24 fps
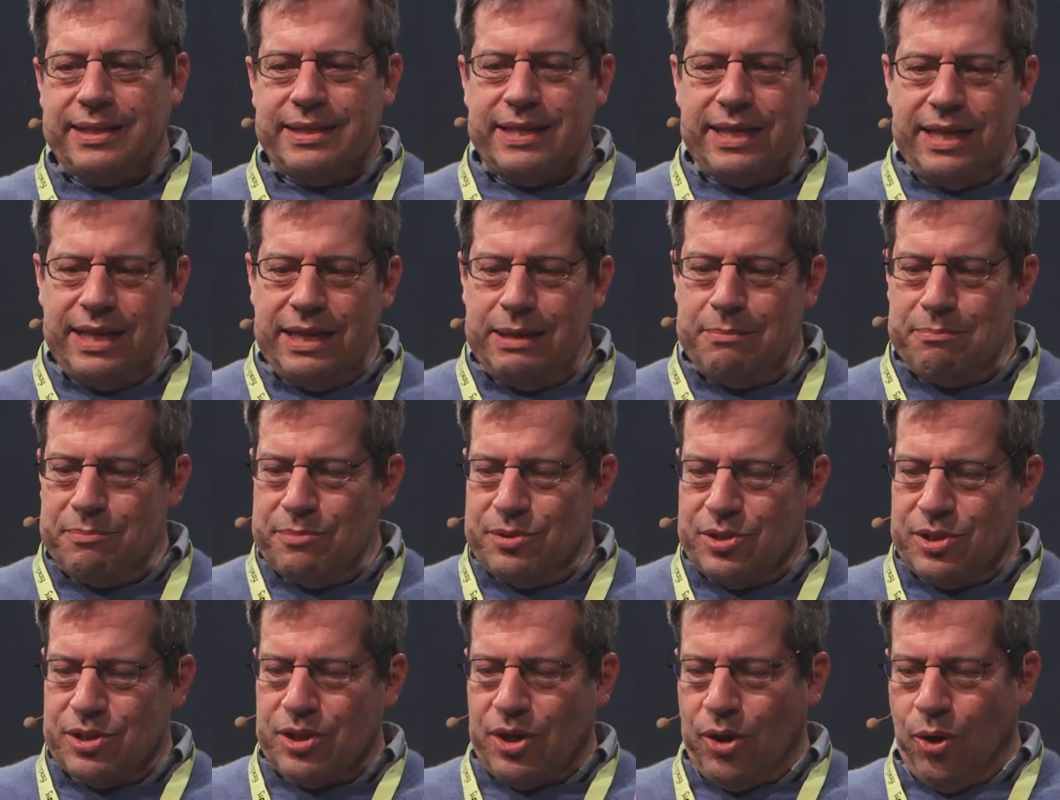
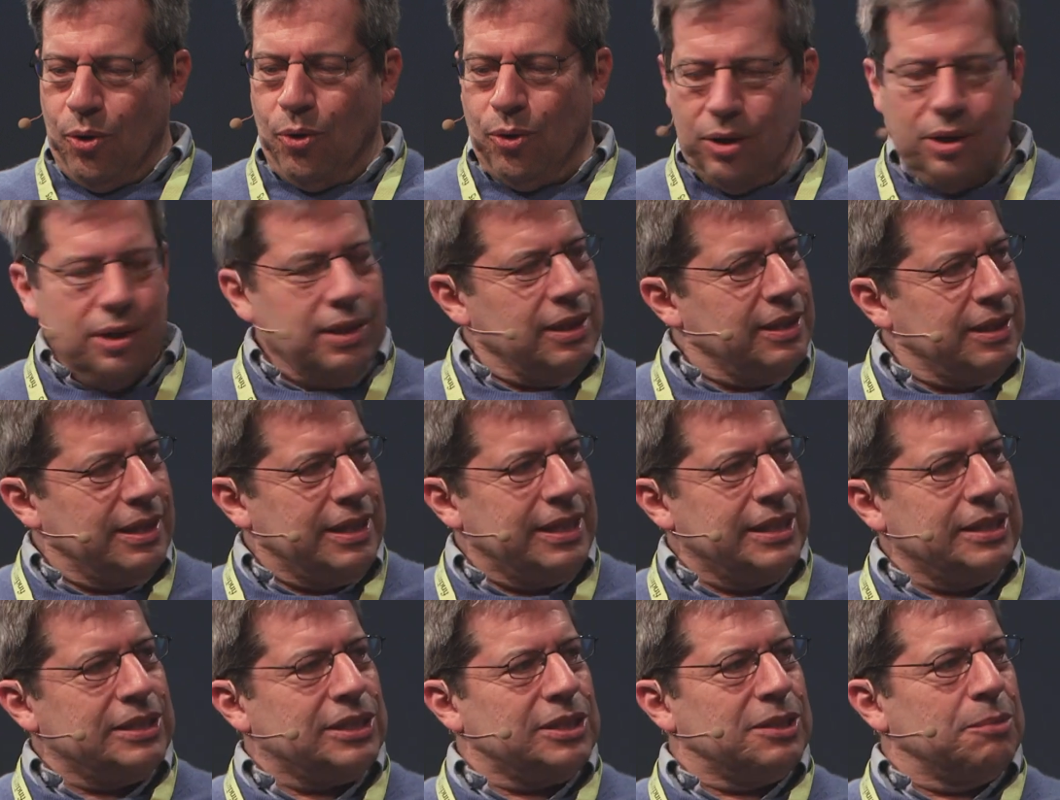team's goal
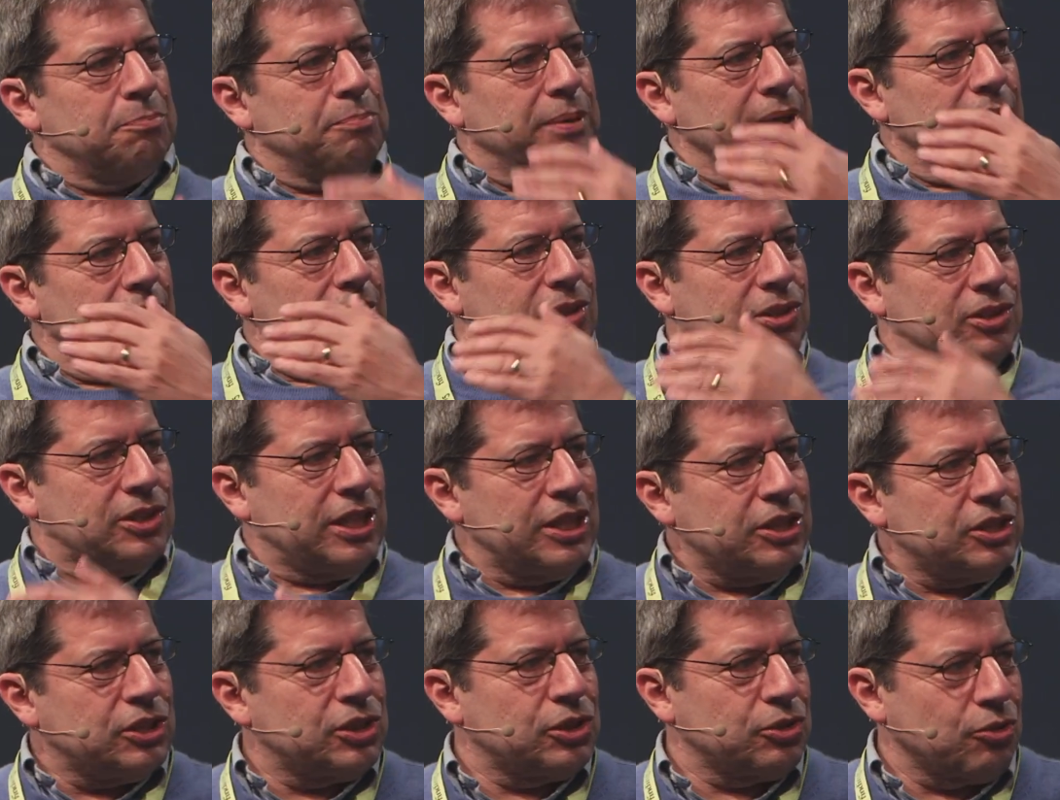is to build
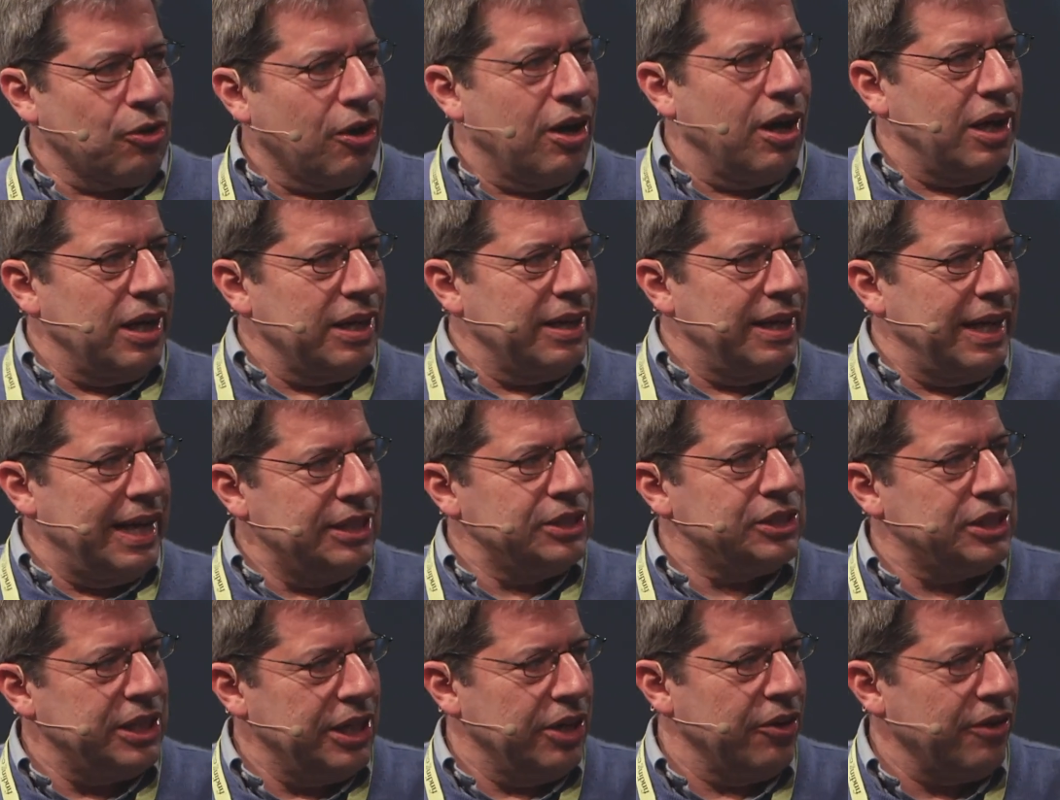such strong
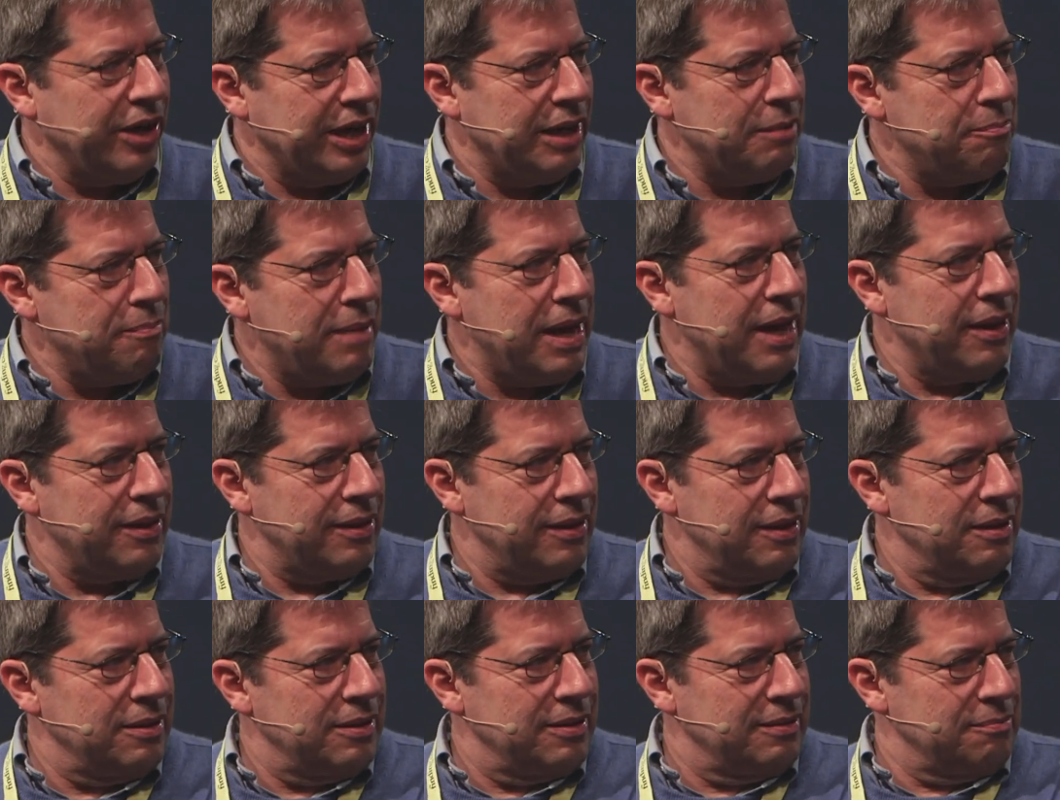engineering
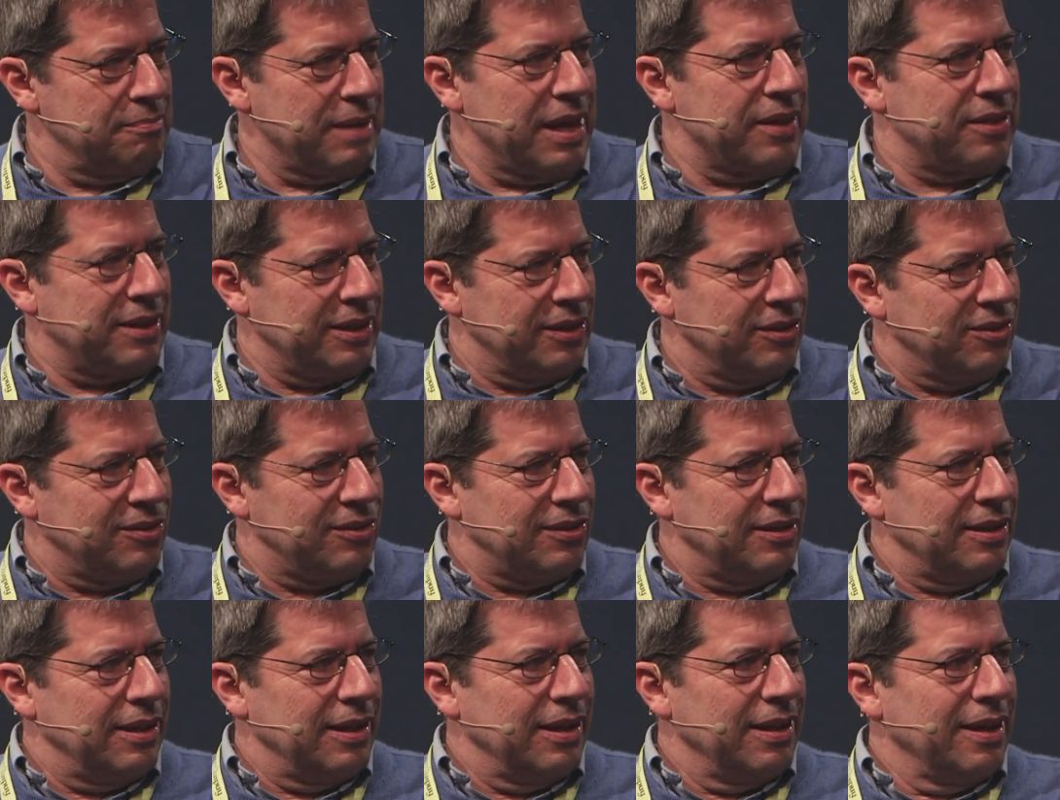
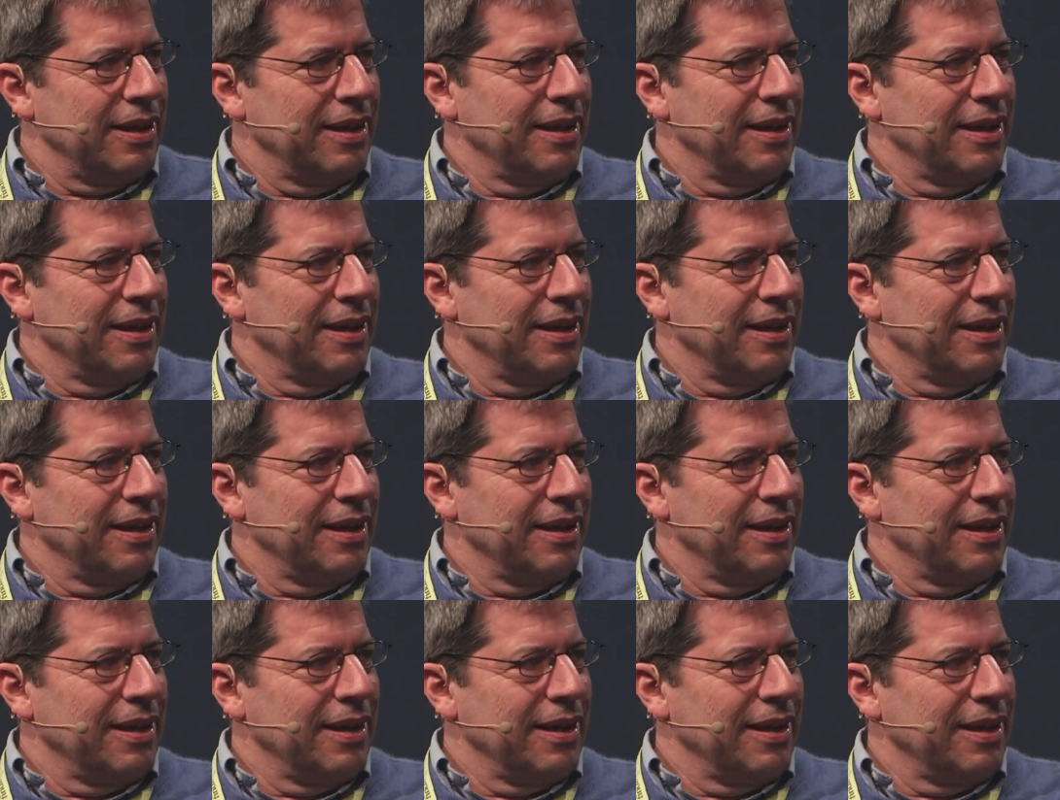methods